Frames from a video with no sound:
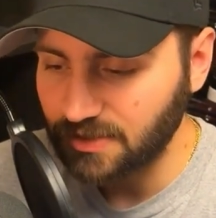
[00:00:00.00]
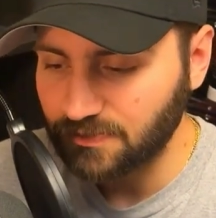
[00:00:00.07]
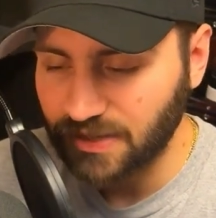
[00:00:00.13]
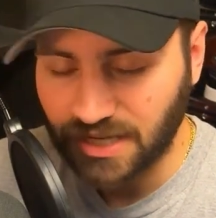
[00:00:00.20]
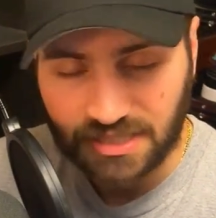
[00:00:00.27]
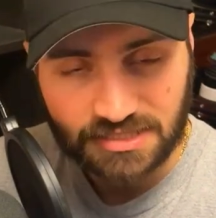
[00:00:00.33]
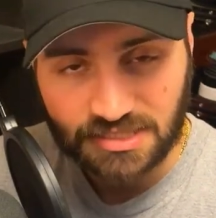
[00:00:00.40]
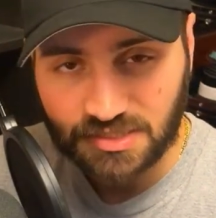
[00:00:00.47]

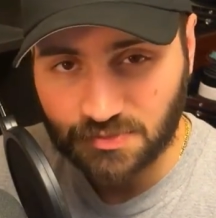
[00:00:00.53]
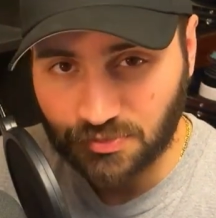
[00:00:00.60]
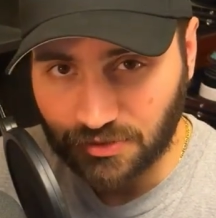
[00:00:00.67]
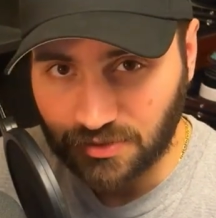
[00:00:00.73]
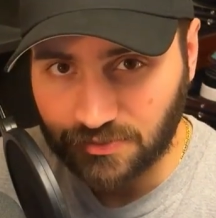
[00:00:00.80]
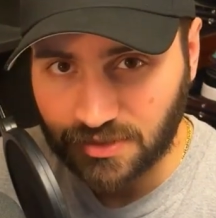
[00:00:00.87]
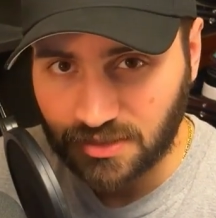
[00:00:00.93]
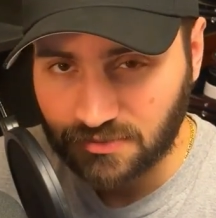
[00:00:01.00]
Pegasus
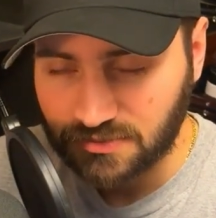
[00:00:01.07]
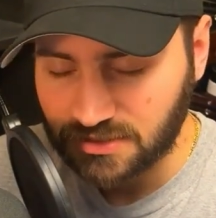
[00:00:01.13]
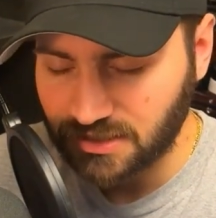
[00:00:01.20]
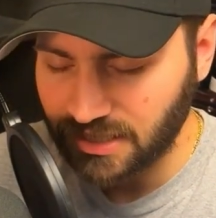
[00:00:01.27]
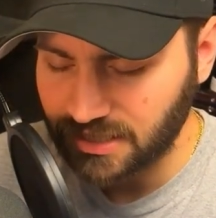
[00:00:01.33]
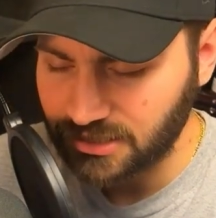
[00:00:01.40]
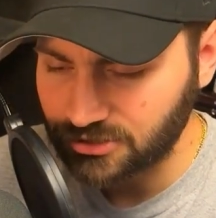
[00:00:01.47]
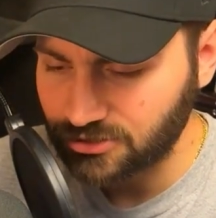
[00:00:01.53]
Premiums.
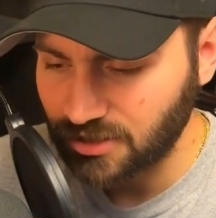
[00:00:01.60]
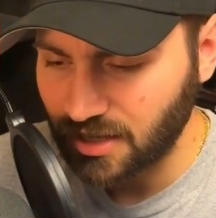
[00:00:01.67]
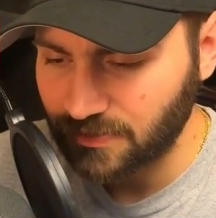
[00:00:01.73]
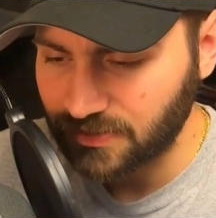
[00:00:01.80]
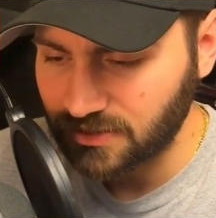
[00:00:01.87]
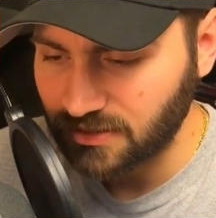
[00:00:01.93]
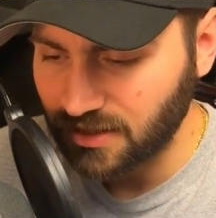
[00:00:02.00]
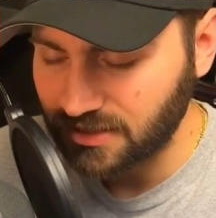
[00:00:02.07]
Nike's
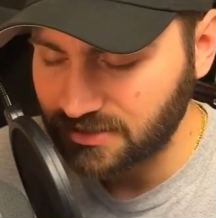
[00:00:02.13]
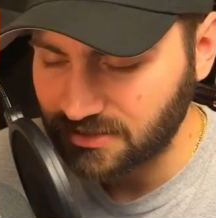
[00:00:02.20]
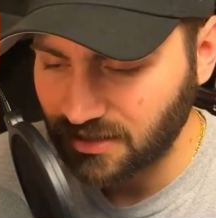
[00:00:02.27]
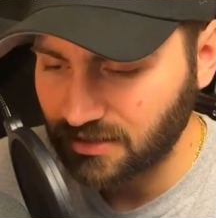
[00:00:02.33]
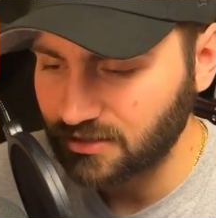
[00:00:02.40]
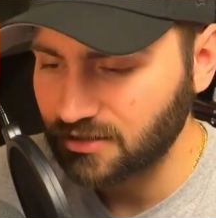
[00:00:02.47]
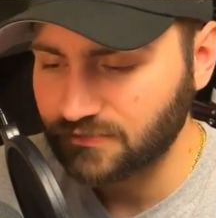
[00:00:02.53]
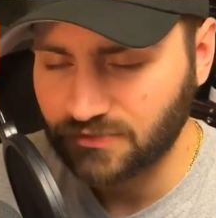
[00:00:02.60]
dropping a
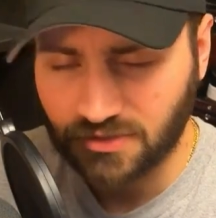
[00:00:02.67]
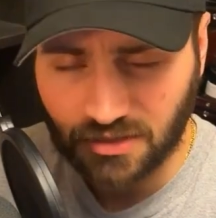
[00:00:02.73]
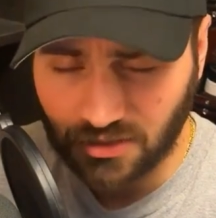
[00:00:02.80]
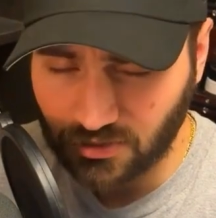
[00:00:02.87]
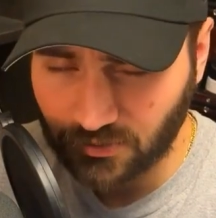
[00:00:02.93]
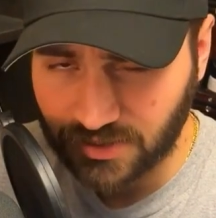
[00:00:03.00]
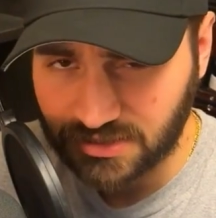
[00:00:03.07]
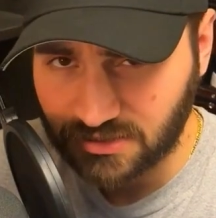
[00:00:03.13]
ton of different
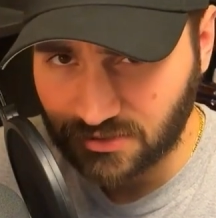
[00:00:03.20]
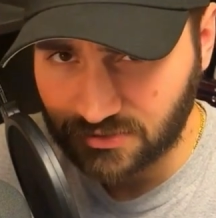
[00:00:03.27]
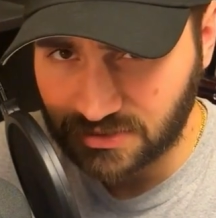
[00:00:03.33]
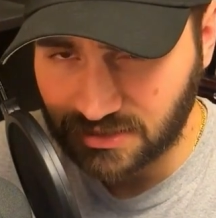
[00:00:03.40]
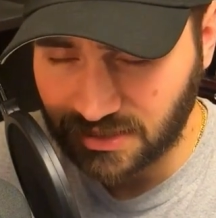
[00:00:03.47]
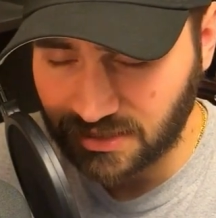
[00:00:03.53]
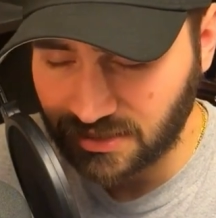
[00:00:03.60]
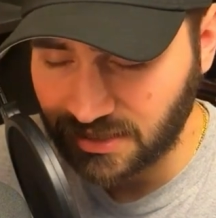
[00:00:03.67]
colorways of those
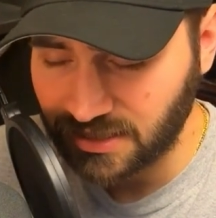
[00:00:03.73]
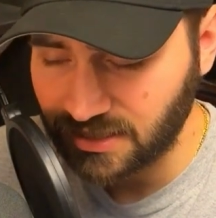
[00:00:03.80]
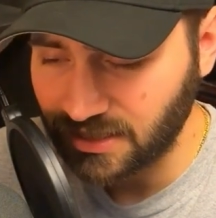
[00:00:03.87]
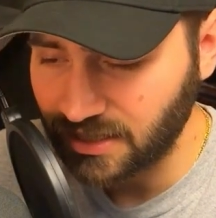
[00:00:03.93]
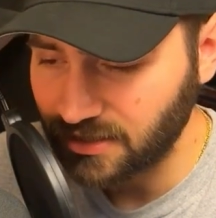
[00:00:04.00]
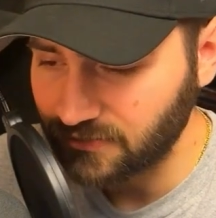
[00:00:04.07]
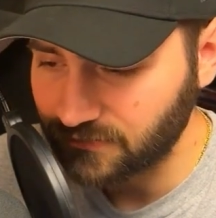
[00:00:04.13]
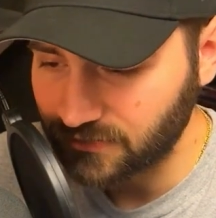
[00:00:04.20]
lately,
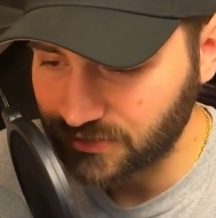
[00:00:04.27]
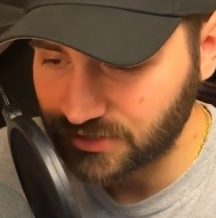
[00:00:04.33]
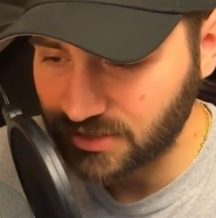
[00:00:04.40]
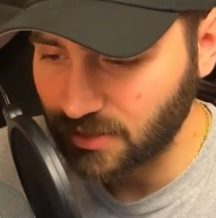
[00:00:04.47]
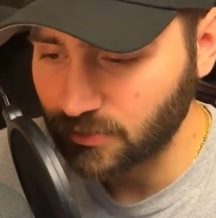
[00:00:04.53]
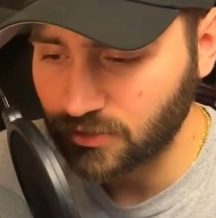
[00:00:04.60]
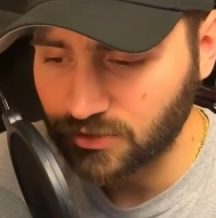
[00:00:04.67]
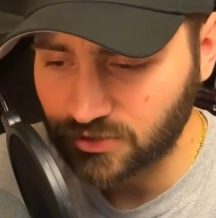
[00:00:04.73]
and for
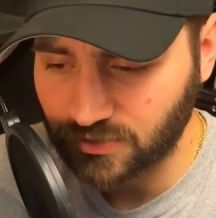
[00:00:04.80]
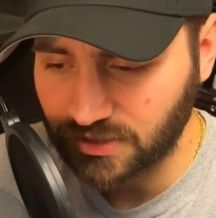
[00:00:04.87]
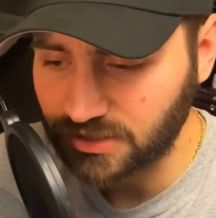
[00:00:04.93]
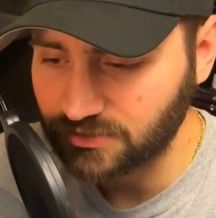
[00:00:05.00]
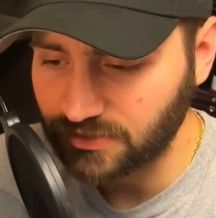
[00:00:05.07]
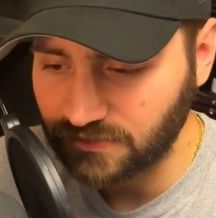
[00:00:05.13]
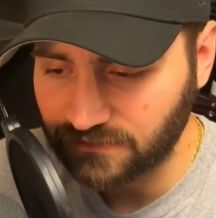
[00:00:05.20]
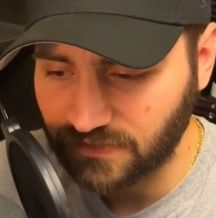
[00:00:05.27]
summer
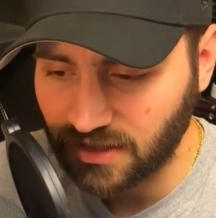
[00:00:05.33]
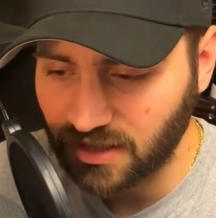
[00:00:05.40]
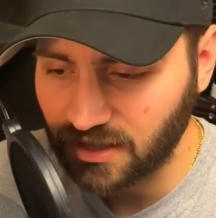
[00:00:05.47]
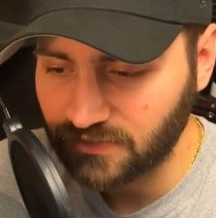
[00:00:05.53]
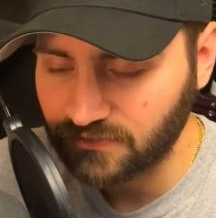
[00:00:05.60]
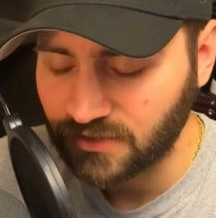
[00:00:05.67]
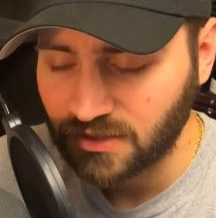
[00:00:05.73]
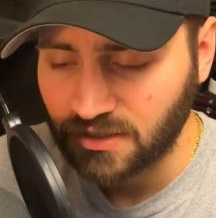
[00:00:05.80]

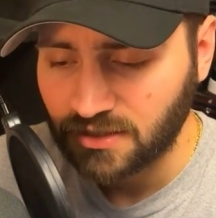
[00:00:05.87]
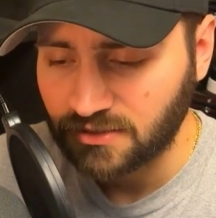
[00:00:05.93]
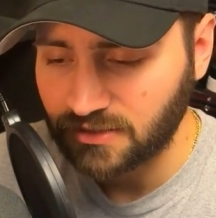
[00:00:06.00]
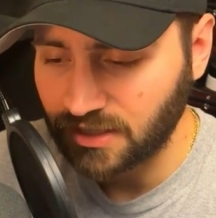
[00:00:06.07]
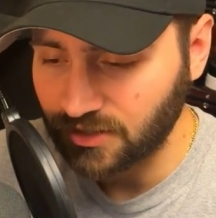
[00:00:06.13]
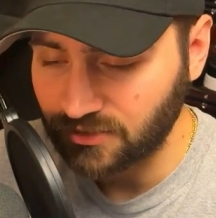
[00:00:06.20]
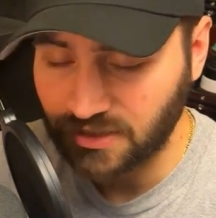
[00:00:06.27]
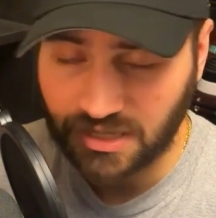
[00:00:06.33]
2025,
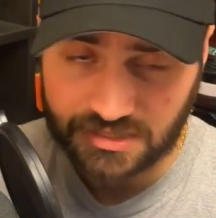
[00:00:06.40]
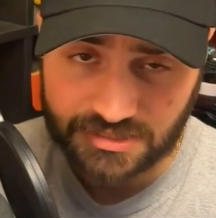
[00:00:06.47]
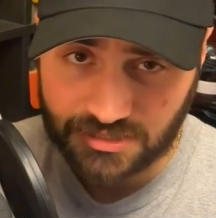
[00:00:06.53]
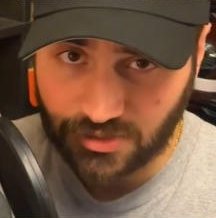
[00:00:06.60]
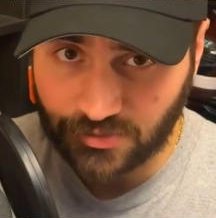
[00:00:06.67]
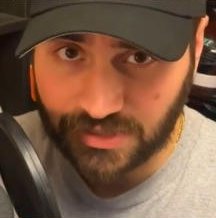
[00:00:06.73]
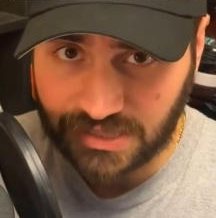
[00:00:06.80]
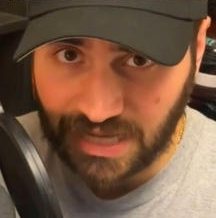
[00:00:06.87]
they are not
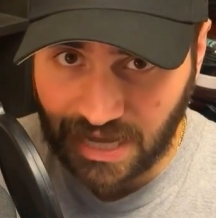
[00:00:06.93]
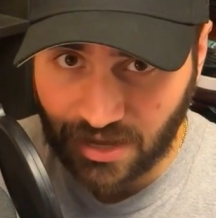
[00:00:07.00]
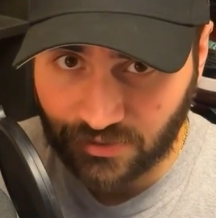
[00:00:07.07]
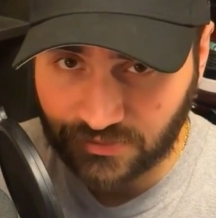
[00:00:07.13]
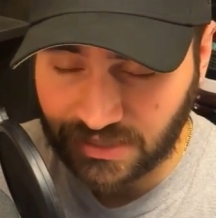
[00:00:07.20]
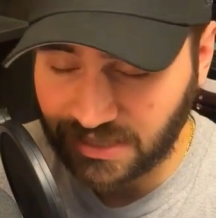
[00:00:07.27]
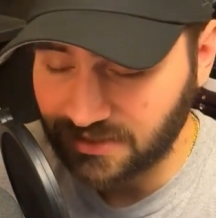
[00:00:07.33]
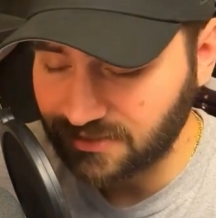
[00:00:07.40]
slowing down.
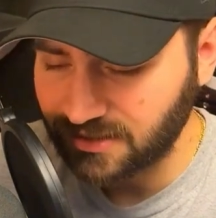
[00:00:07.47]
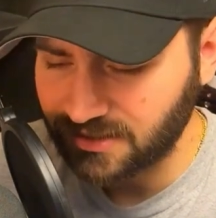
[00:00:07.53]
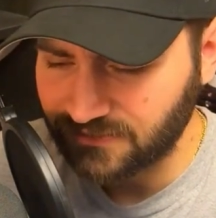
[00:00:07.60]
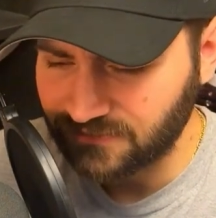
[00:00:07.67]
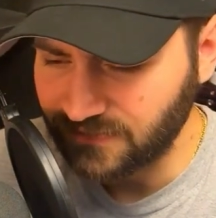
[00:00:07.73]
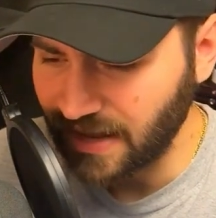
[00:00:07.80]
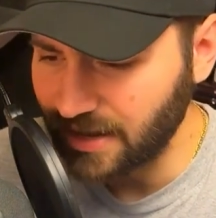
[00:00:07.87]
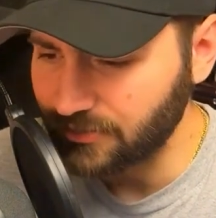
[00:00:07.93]
They got a lot of
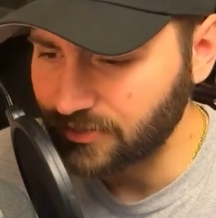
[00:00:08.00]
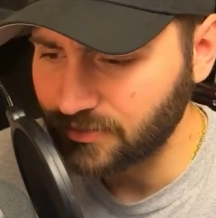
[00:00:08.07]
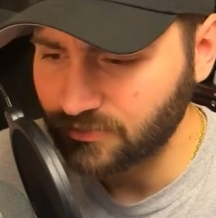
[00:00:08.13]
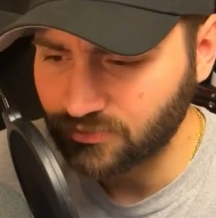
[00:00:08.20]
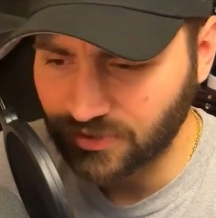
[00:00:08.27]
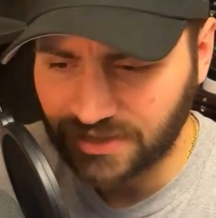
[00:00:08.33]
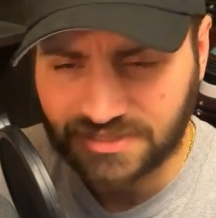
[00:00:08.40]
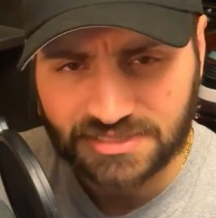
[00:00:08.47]
vibrant,
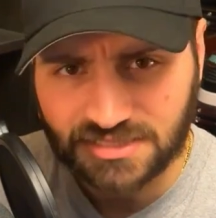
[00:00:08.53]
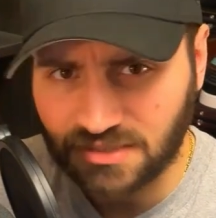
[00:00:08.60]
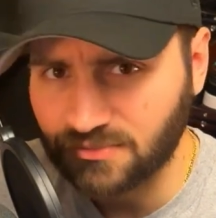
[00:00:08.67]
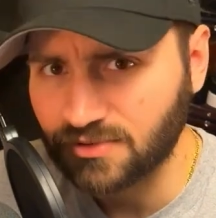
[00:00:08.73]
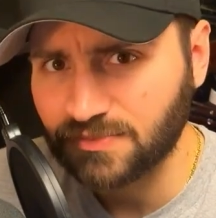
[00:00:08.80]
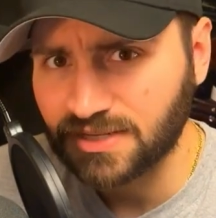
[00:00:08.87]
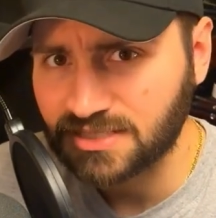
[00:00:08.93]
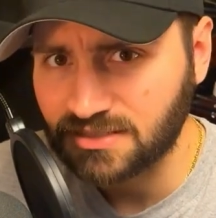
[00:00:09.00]
bright
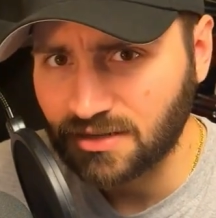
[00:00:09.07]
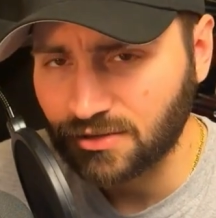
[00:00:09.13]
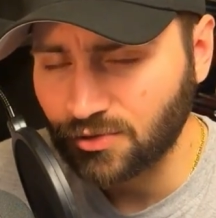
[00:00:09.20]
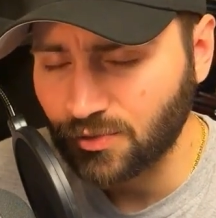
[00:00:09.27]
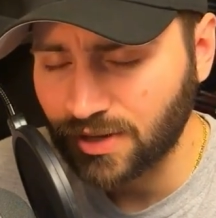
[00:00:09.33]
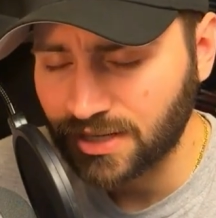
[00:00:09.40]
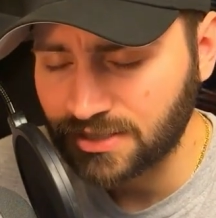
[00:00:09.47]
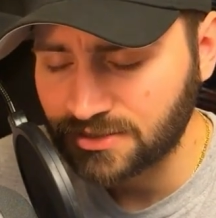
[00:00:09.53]
summer-based
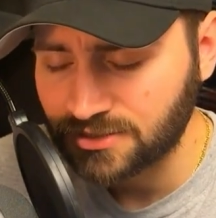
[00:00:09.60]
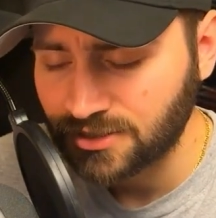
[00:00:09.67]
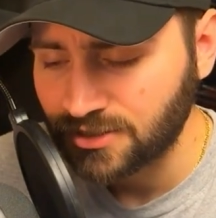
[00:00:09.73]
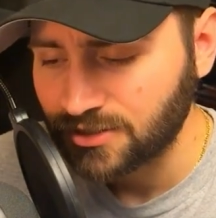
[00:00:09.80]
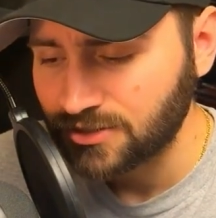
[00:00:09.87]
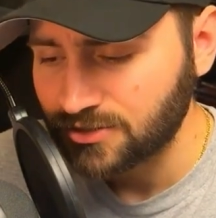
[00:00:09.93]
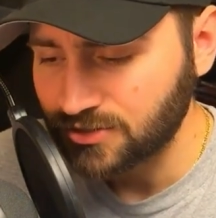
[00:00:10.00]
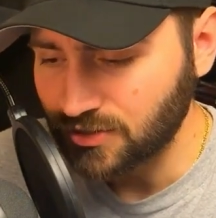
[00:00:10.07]
colorways,
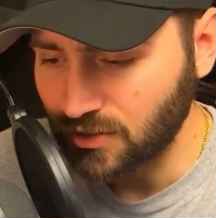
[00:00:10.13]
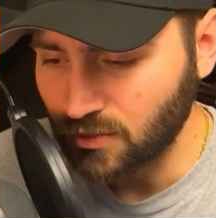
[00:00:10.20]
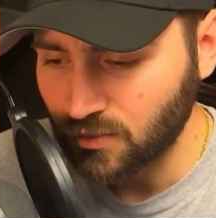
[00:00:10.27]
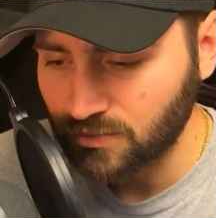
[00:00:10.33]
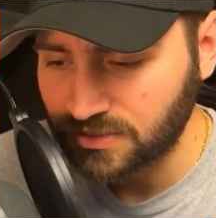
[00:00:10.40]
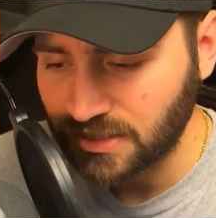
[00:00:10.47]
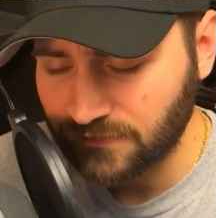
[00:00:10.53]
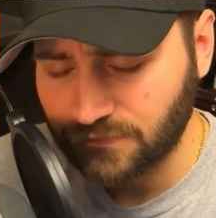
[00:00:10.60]
so
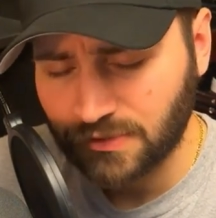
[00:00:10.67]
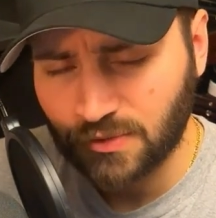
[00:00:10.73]
definitely